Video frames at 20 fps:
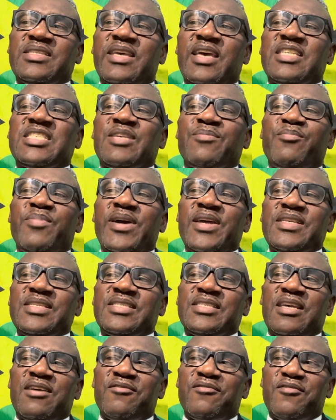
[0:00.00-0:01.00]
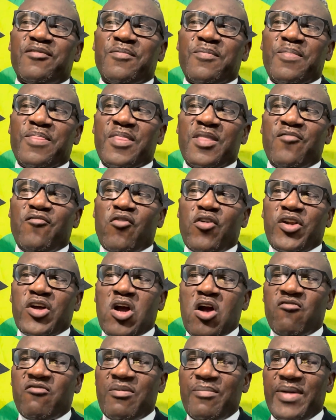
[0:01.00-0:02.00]
expensive for the
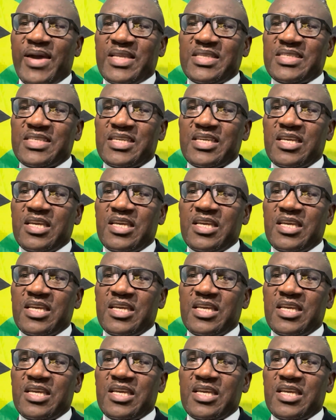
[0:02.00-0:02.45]
government